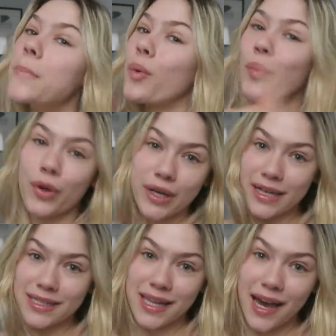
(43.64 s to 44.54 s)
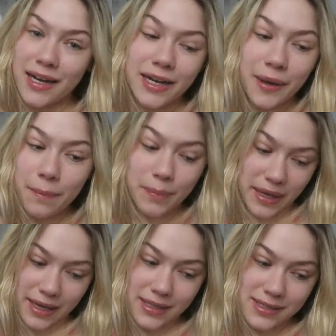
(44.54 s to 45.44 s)
but we'll get to that in a
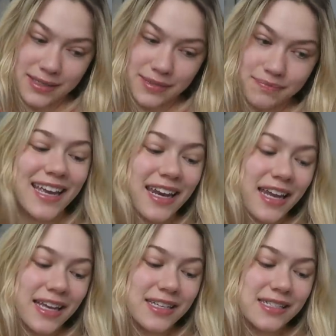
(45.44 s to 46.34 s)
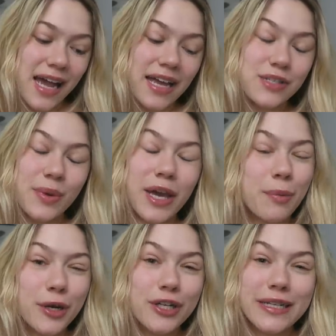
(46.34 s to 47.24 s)
bit. I had to wake
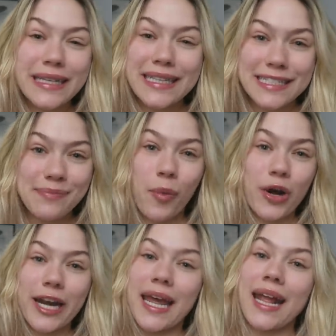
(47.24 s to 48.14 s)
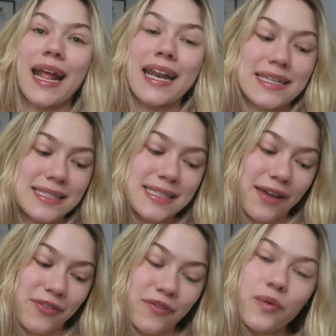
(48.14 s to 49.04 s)
up early this morning. It is
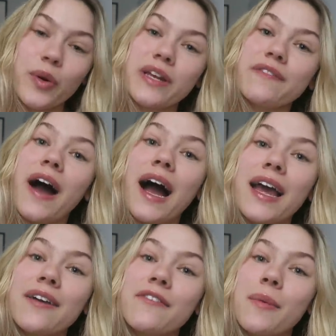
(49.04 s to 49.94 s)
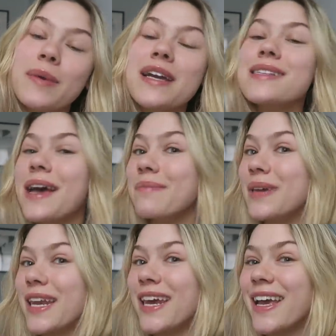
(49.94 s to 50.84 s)
7:45 because I'm
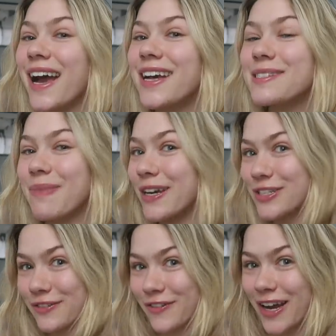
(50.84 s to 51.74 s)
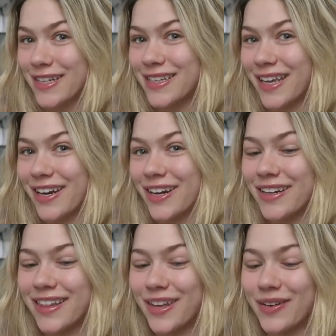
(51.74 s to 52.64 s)
meeting a special friend later
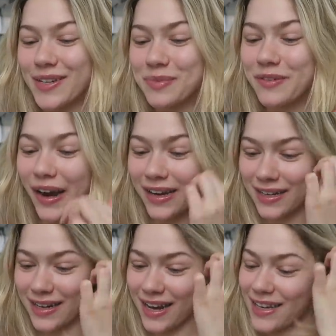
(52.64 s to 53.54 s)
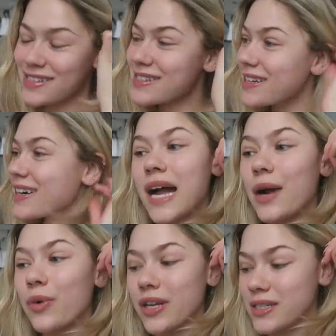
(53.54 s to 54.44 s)
that you guys will recognize.
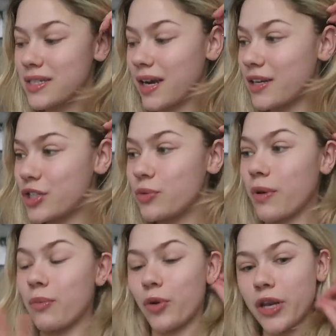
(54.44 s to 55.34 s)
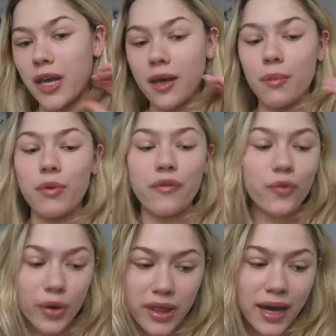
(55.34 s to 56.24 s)
I wanted to kind of do my morning
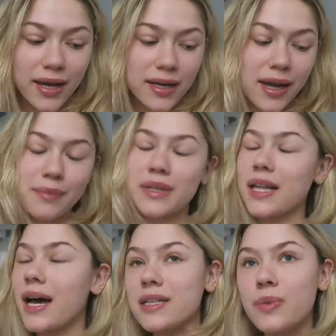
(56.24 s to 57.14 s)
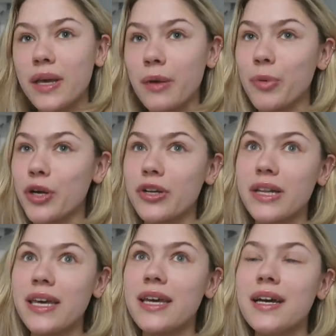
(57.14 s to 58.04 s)
before that. I'm glad to wake up
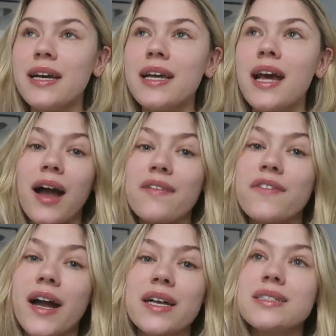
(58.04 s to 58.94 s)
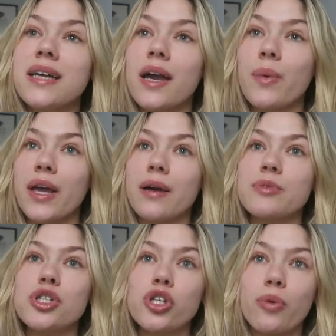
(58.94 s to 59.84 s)
early. I find I wake
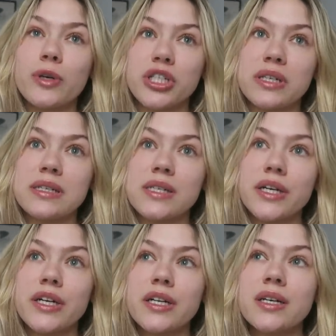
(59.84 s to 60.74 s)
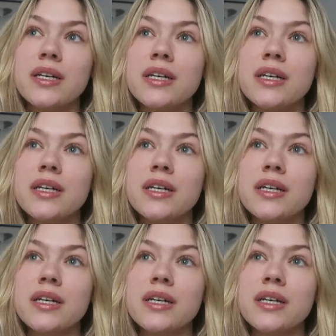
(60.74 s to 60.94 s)
up so much easier